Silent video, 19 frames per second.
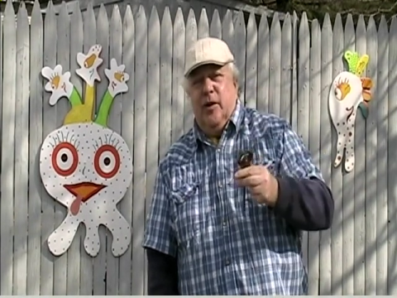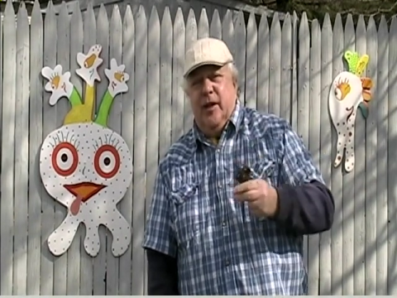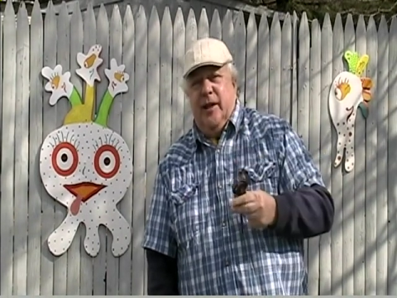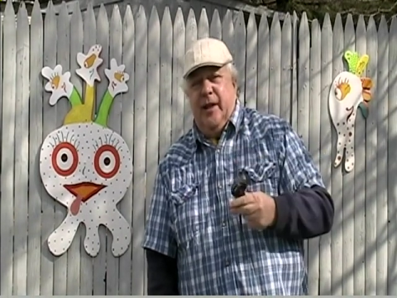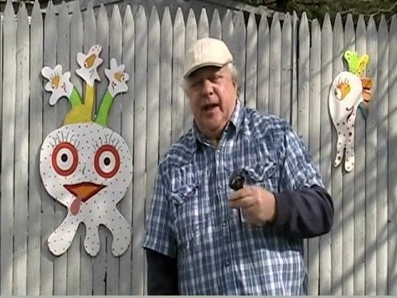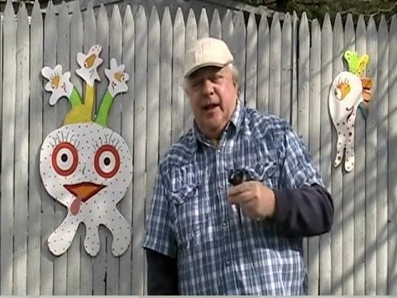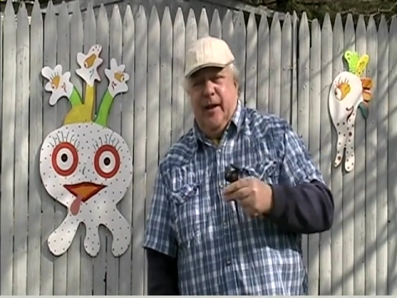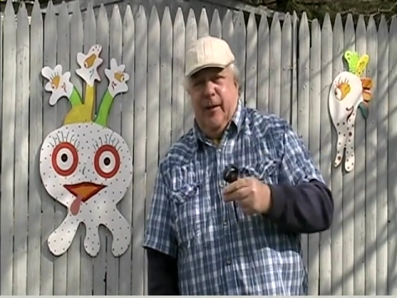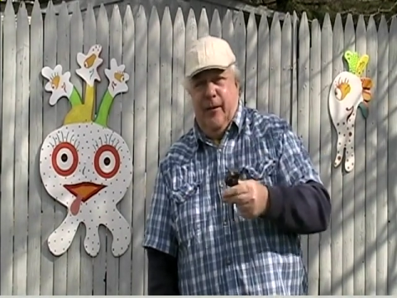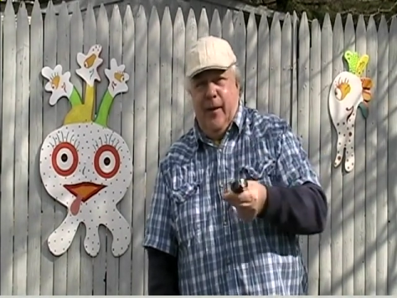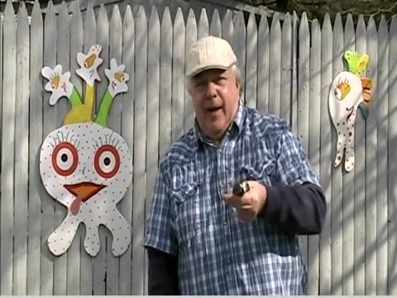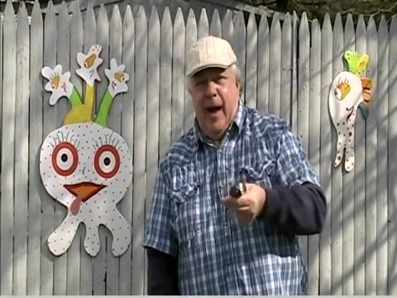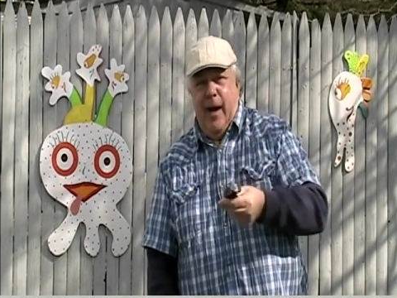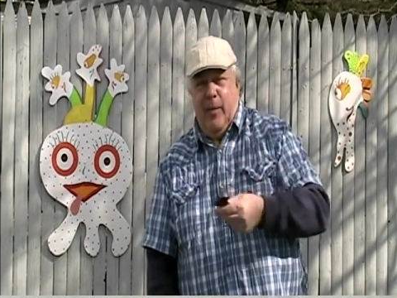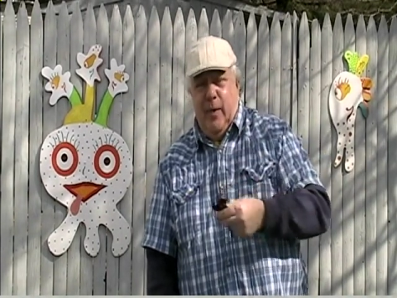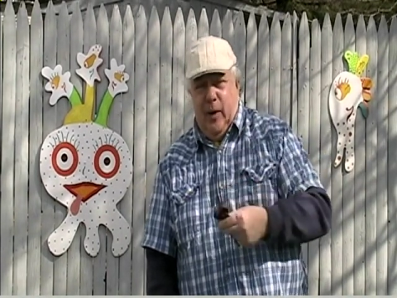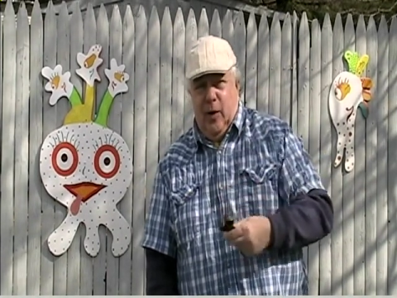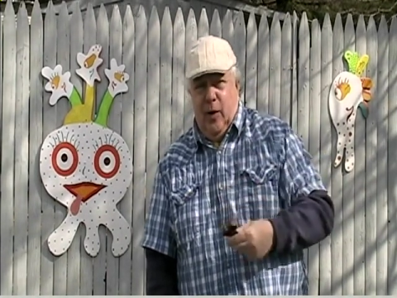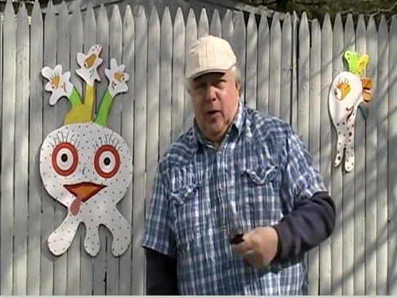You take the
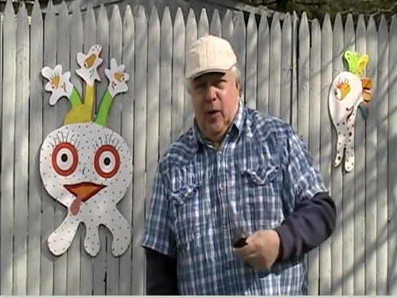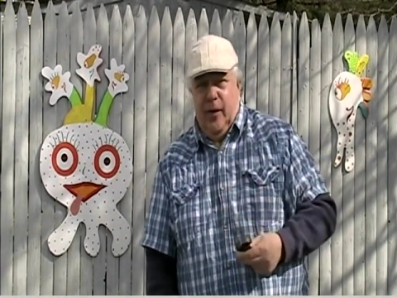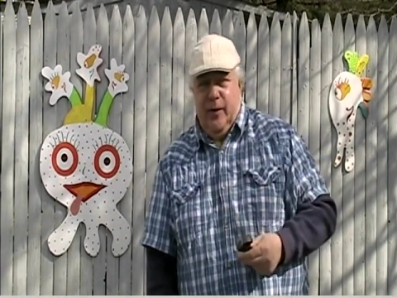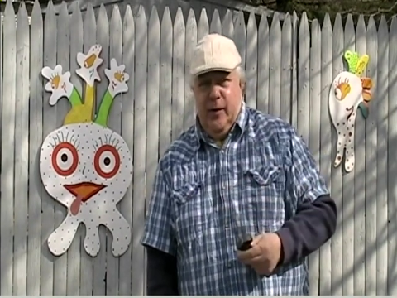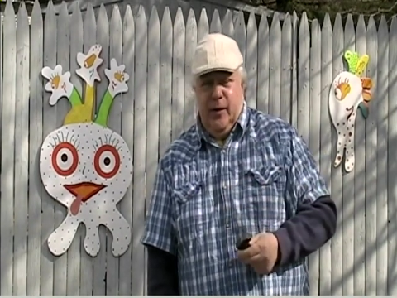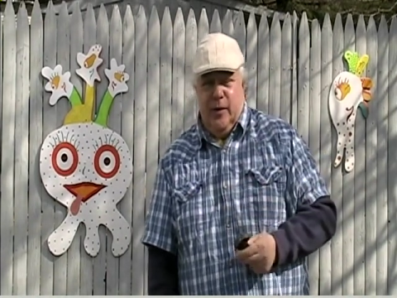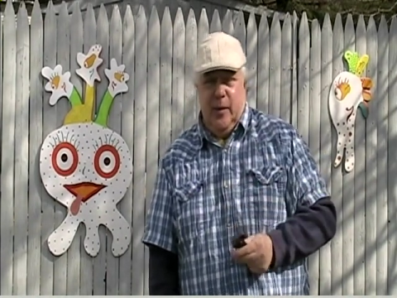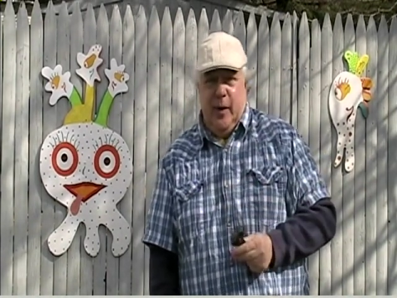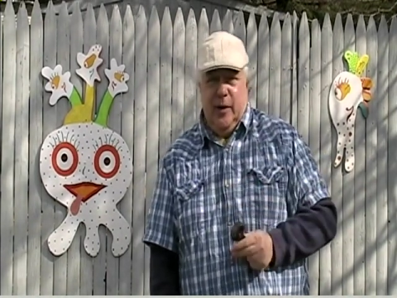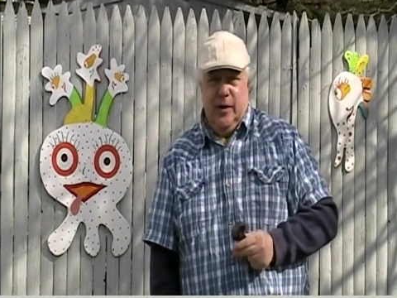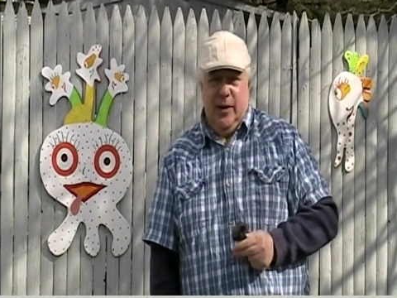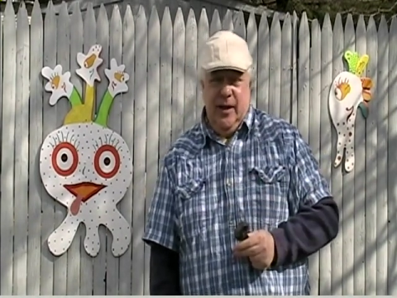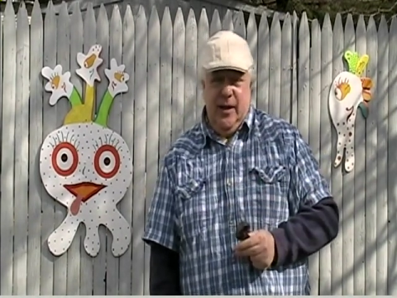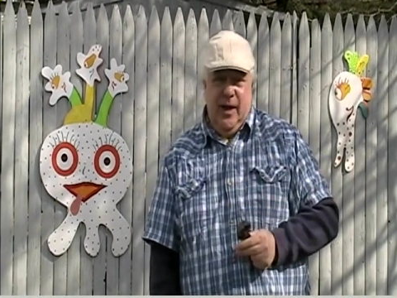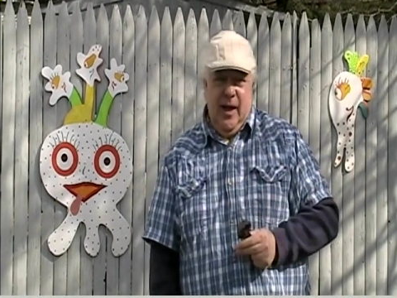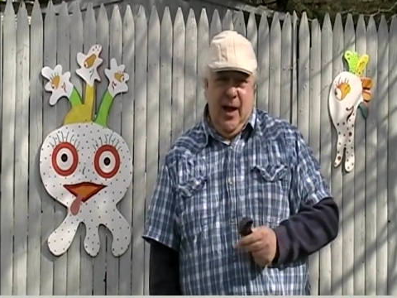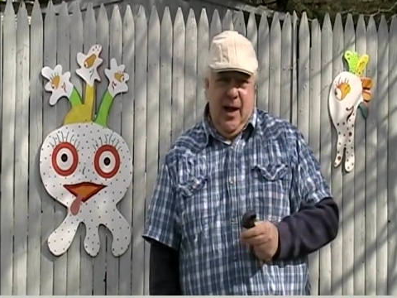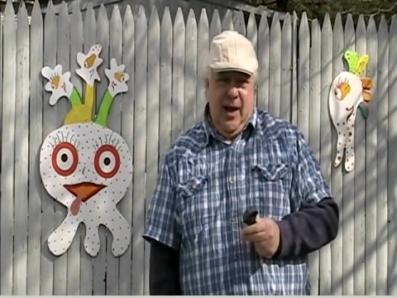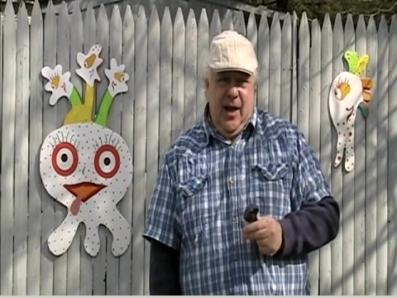fabric off, especially
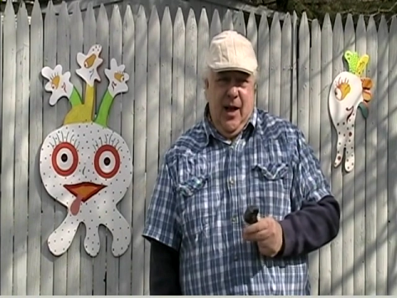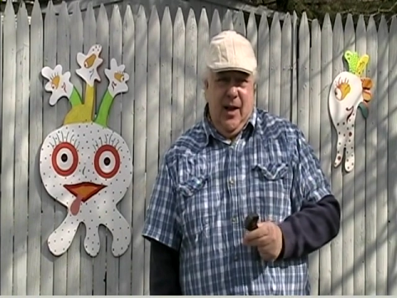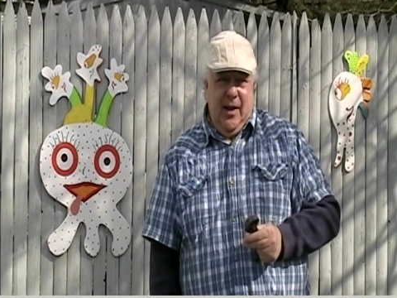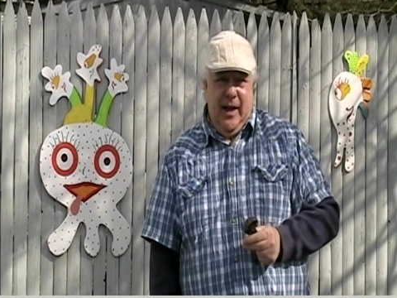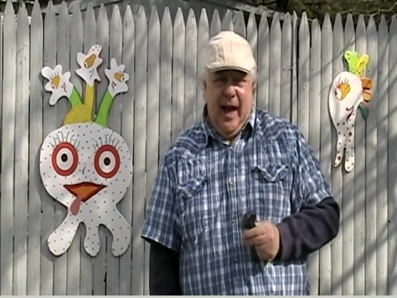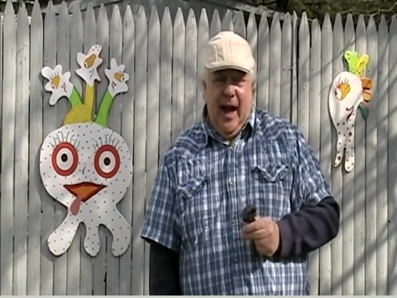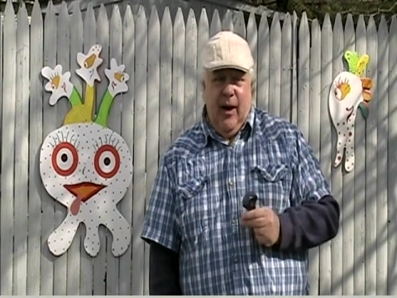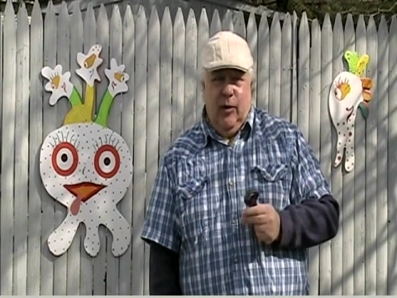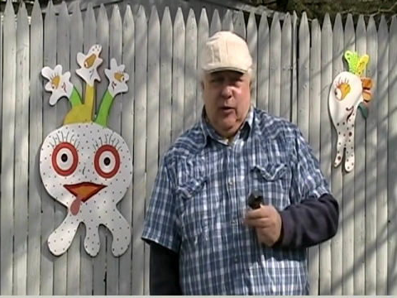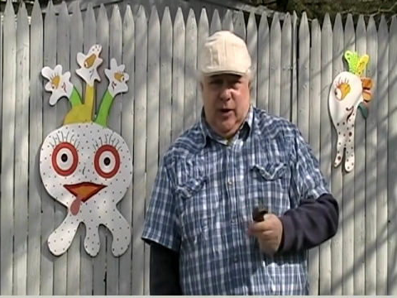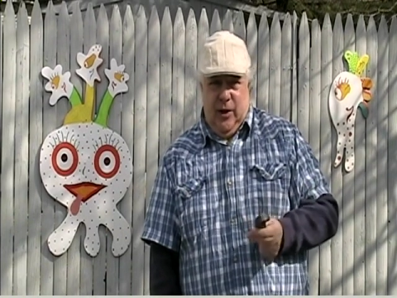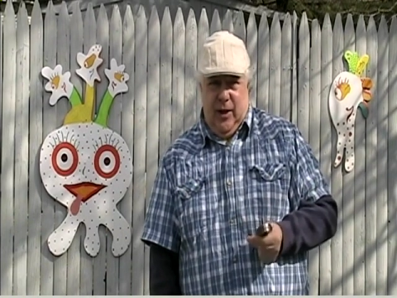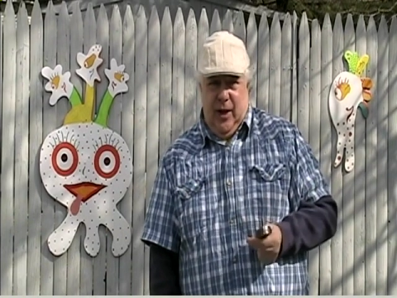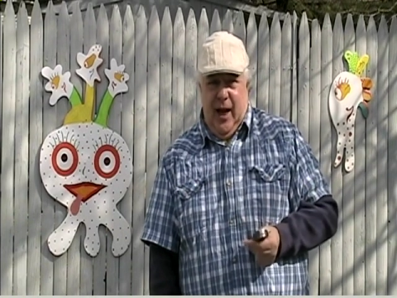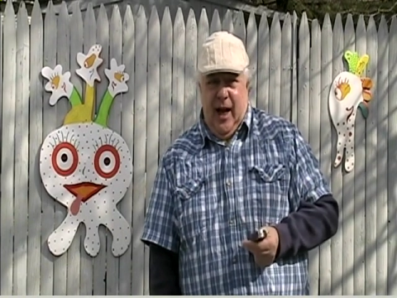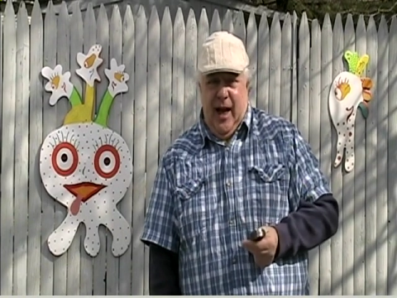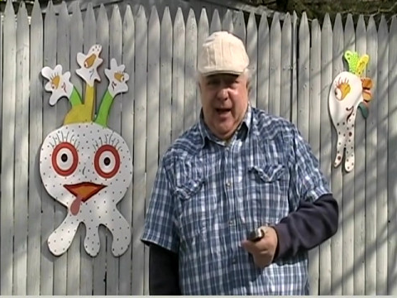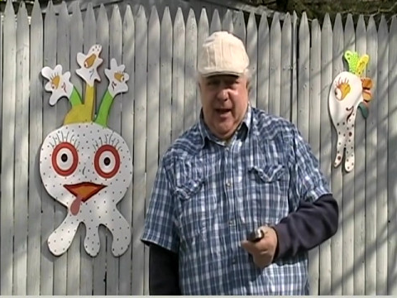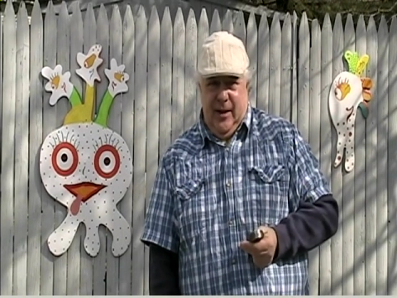the
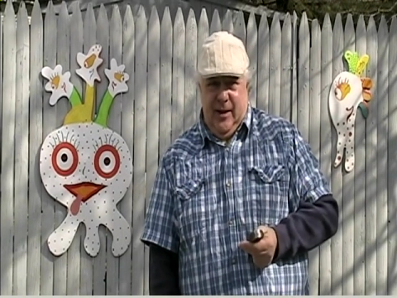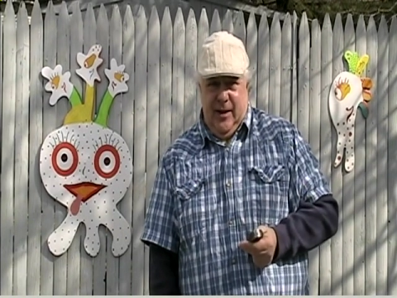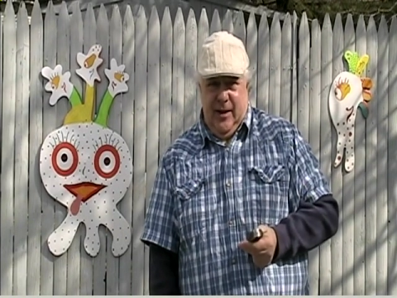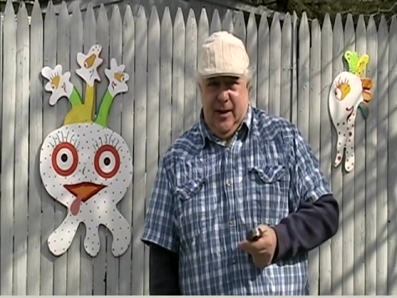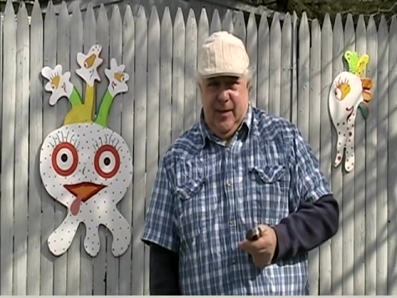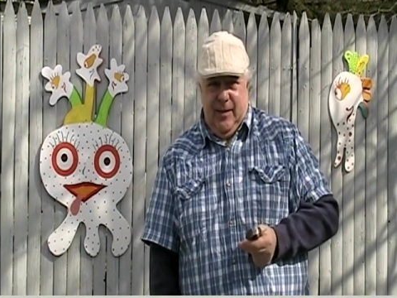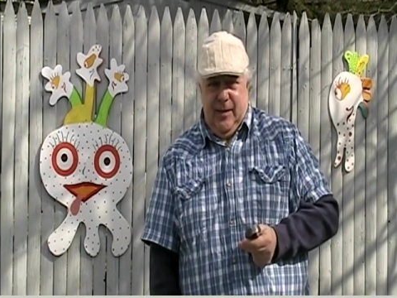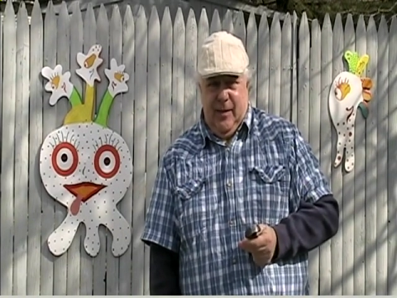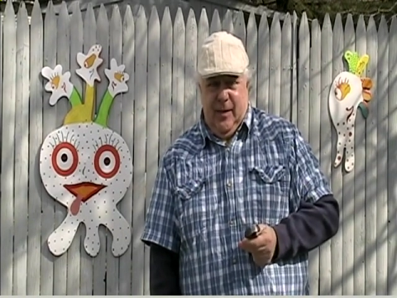outsides,